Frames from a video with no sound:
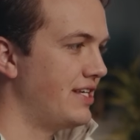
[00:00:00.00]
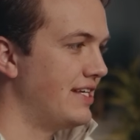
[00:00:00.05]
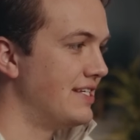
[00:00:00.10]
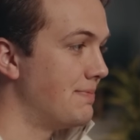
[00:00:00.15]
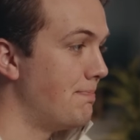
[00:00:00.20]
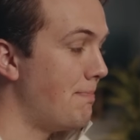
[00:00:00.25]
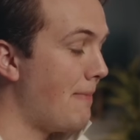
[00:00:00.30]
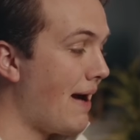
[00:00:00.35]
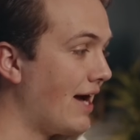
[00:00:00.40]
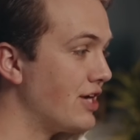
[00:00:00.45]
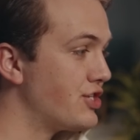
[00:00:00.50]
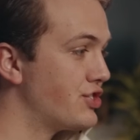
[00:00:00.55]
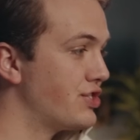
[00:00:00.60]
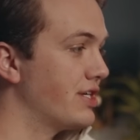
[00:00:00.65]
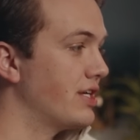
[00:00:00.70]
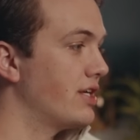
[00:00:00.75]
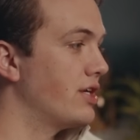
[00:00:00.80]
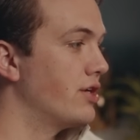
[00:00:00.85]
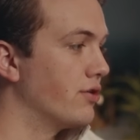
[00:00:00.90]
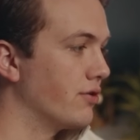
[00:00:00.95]
is
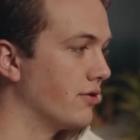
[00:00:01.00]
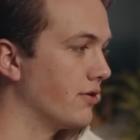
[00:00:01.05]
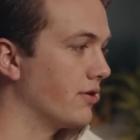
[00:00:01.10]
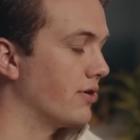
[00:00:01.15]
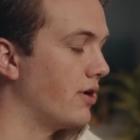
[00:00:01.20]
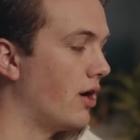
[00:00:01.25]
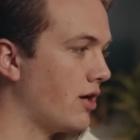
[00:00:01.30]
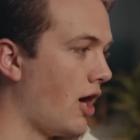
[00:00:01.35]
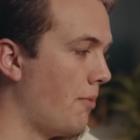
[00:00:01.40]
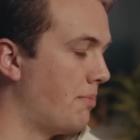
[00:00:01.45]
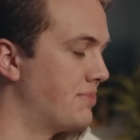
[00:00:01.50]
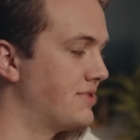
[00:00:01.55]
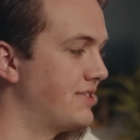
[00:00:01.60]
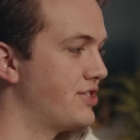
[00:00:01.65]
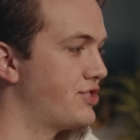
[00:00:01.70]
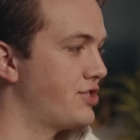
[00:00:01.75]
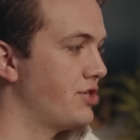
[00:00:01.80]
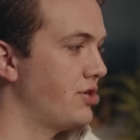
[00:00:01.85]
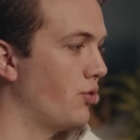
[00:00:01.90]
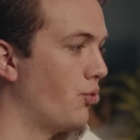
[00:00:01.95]
matching your
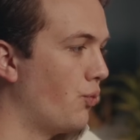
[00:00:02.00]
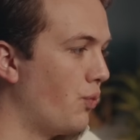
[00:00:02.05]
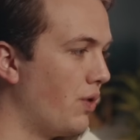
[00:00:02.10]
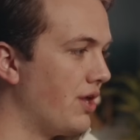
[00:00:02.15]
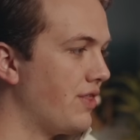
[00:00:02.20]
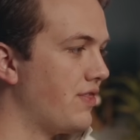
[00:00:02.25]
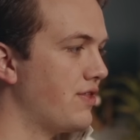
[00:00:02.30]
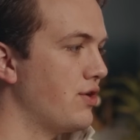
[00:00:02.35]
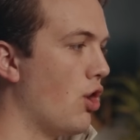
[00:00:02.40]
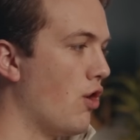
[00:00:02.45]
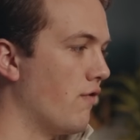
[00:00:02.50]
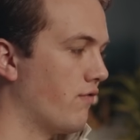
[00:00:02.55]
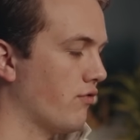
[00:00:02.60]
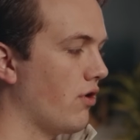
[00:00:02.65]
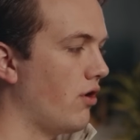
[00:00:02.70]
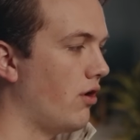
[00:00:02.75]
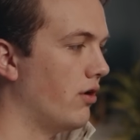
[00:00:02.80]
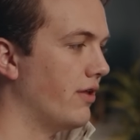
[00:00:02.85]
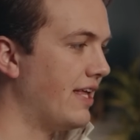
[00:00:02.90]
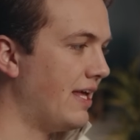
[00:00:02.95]
composition with the overall